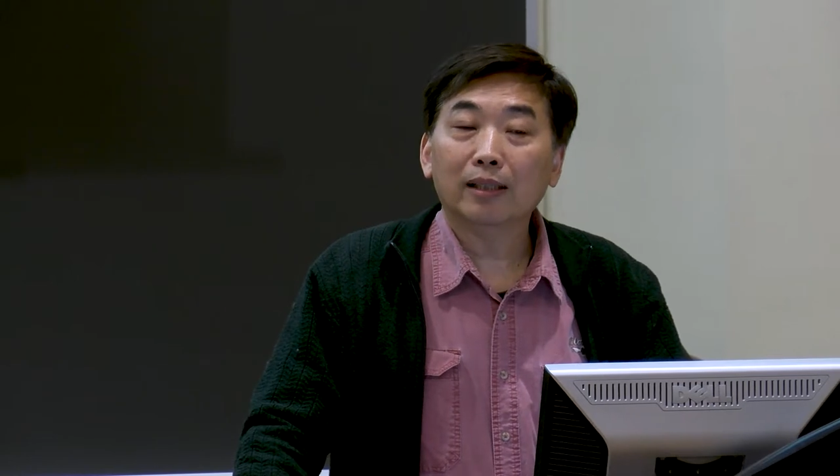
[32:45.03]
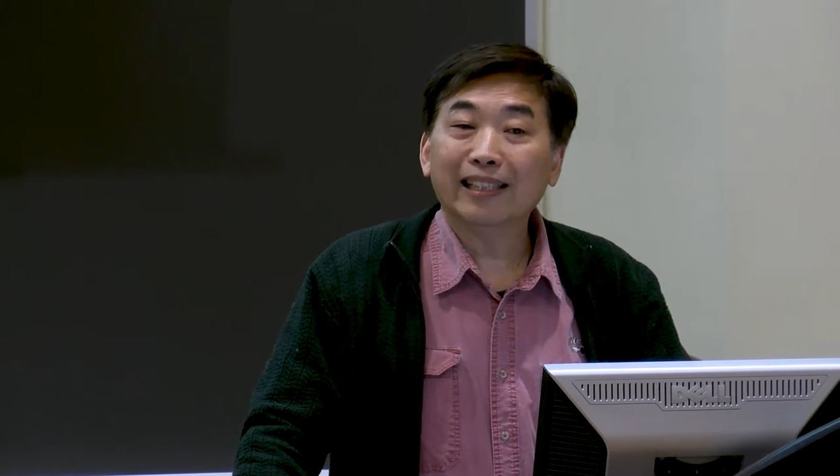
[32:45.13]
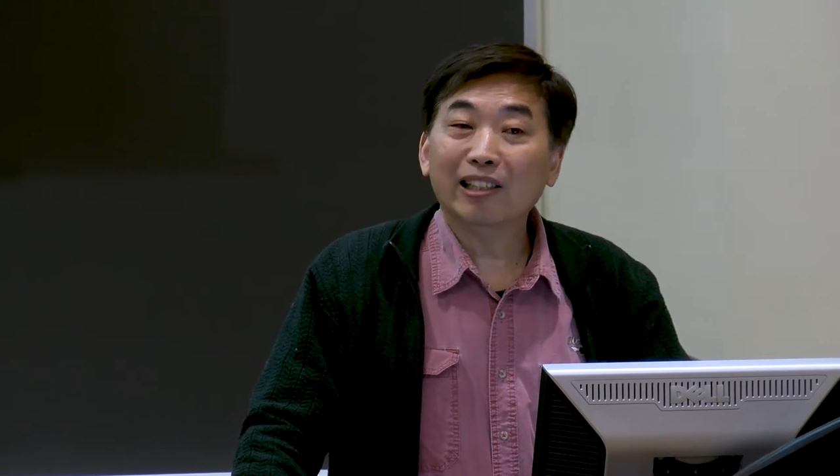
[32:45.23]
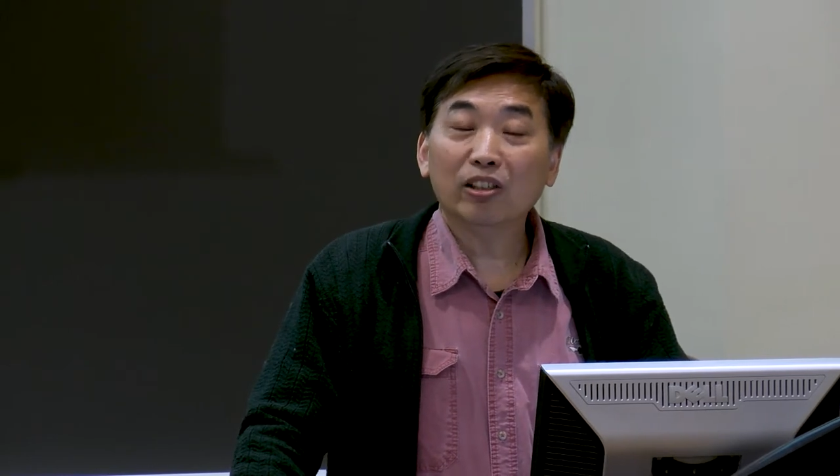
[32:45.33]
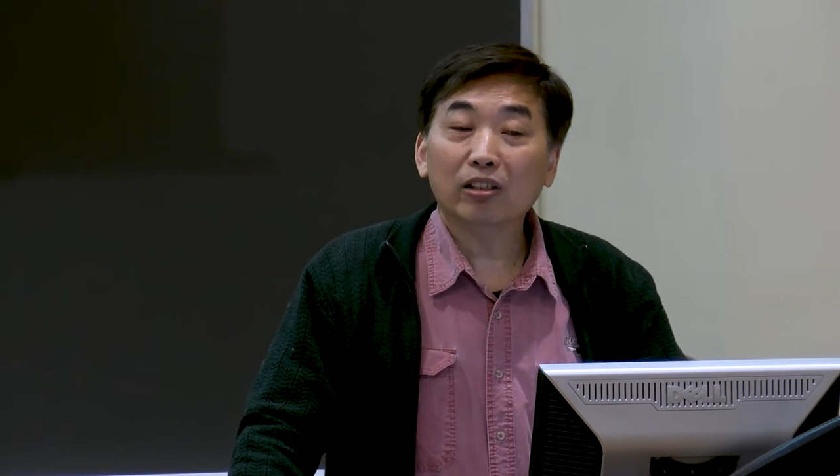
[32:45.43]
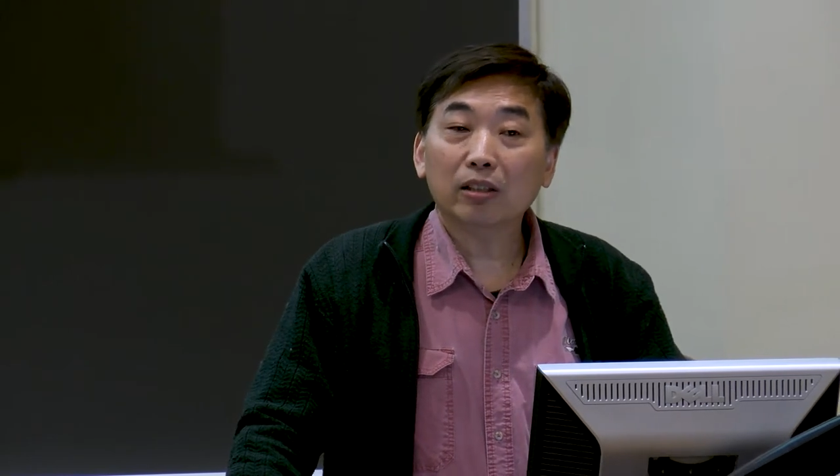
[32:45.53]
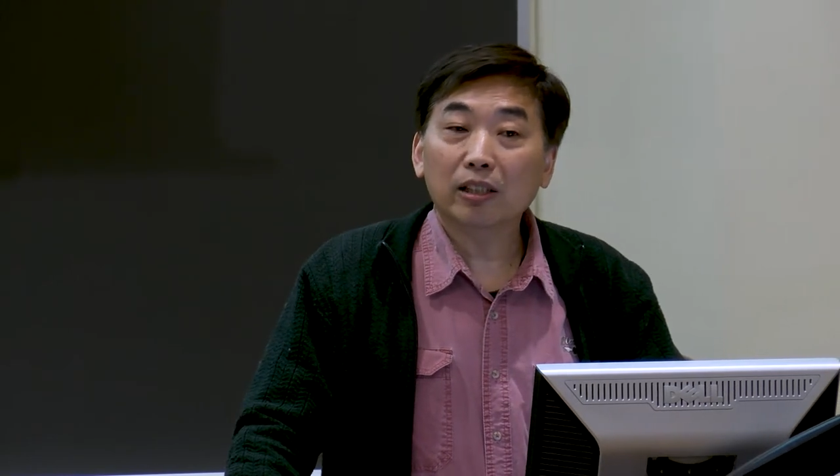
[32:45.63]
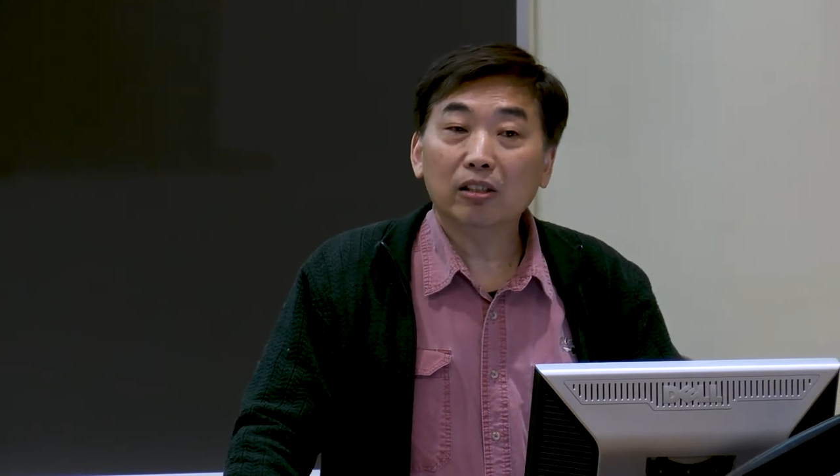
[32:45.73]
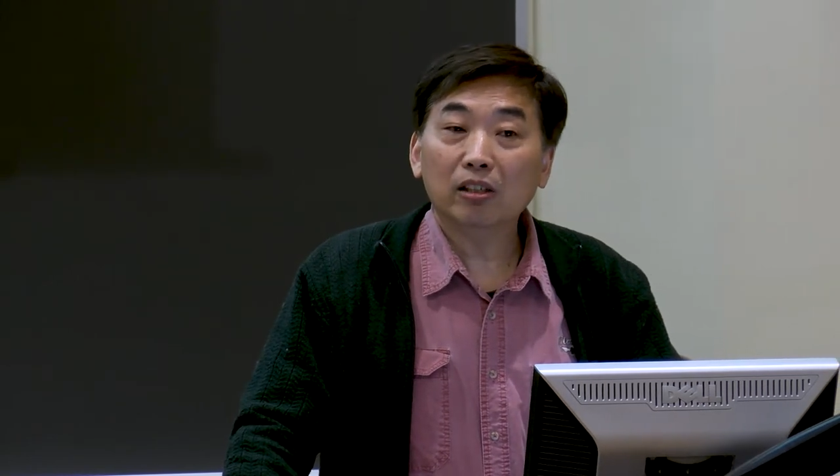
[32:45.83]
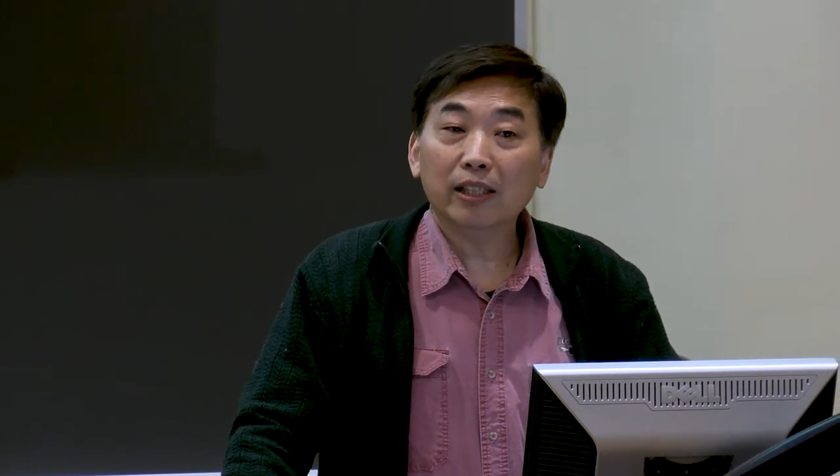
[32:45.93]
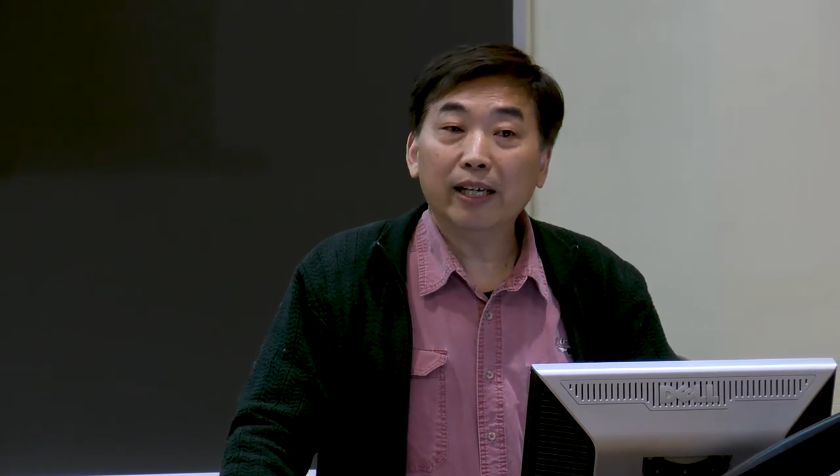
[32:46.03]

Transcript: Did not